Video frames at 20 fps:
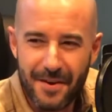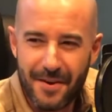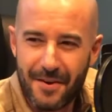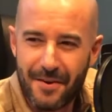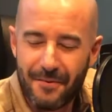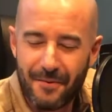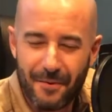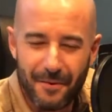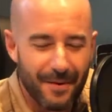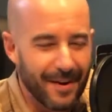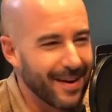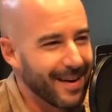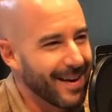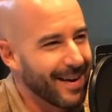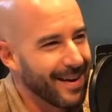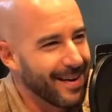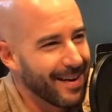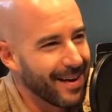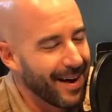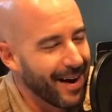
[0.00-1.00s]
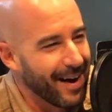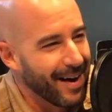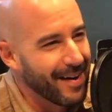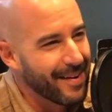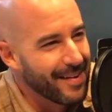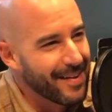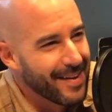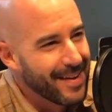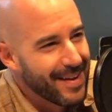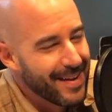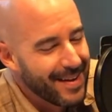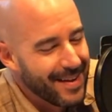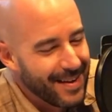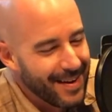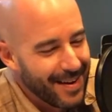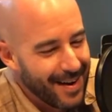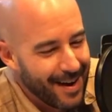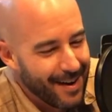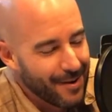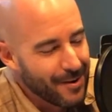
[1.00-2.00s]
were in
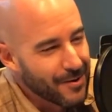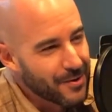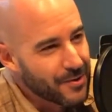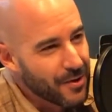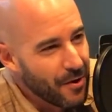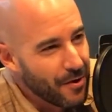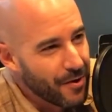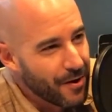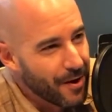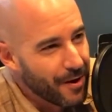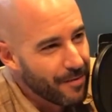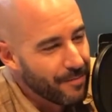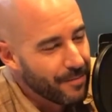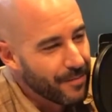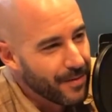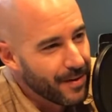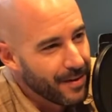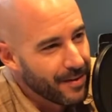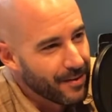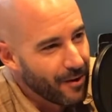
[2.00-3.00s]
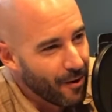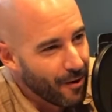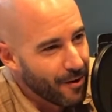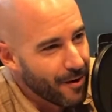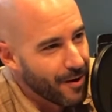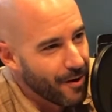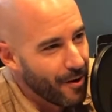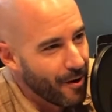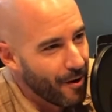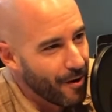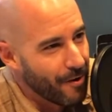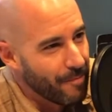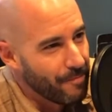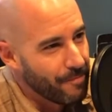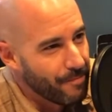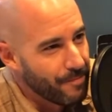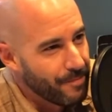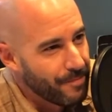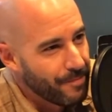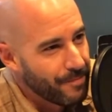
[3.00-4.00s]
Arizona at R&R,
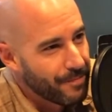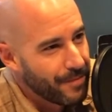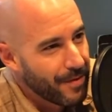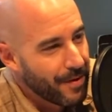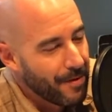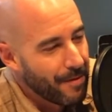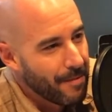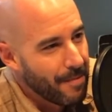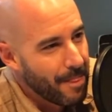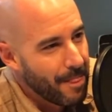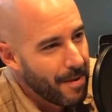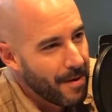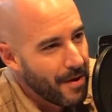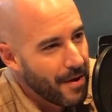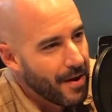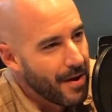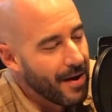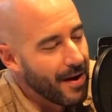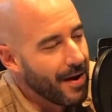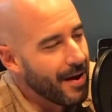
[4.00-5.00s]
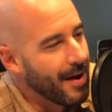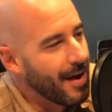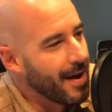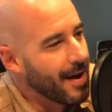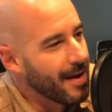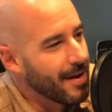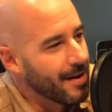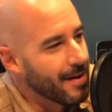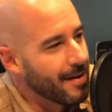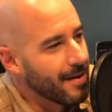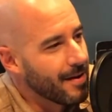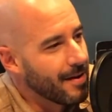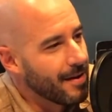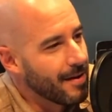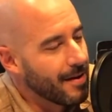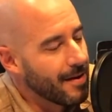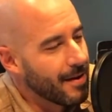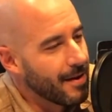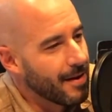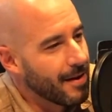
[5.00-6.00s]
and
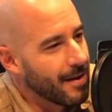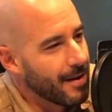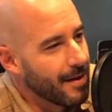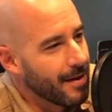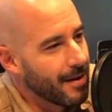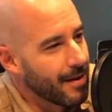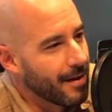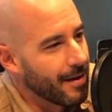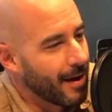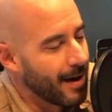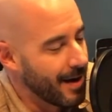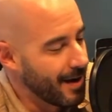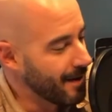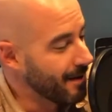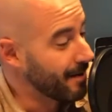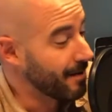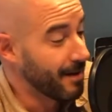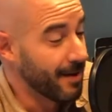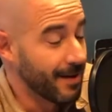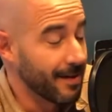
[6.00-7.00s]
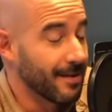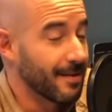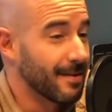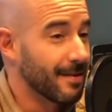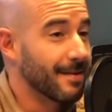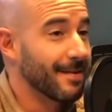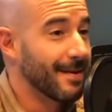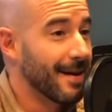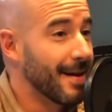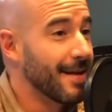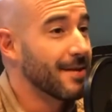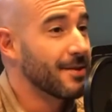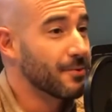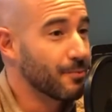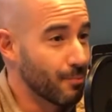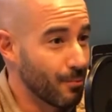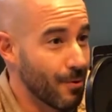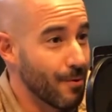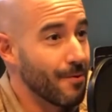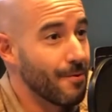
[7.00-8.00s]
I had a nice
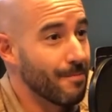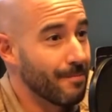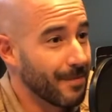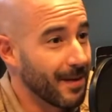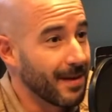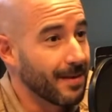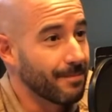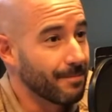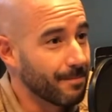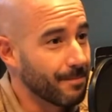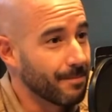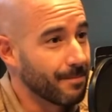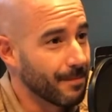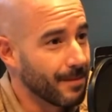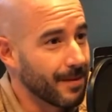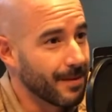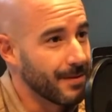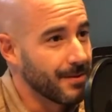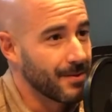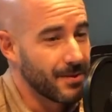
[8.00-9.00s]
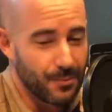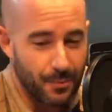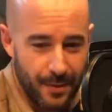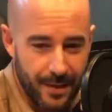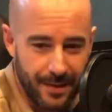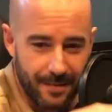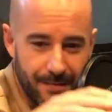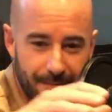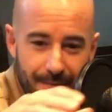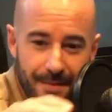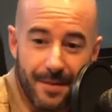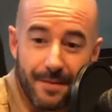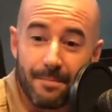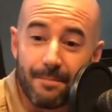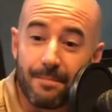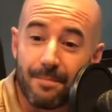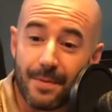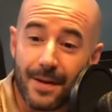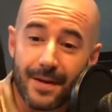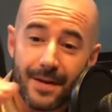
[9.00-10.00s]
room, like a suite with a
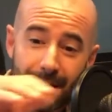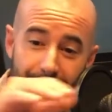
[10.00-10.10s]
big